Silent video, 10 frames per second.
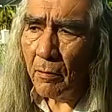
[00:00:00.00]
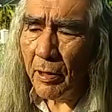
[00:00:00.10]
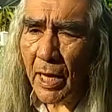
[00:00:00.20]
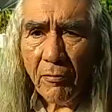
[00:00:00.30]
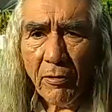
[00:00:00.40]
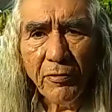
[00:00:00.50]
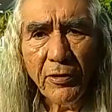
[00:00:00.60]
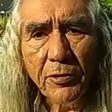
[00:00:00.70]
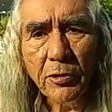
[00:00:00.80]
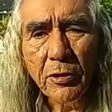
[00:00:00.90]
have a
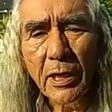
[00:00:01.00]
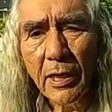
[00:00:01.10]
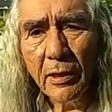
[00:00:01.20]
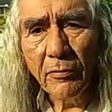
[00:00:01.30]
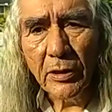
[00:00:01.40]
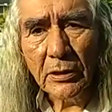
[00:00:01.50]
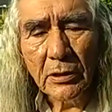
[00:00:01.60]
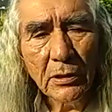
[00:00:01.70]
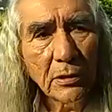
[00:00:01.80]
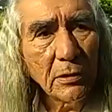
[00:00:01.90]
future ahead of
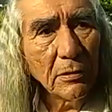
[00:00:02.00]
us.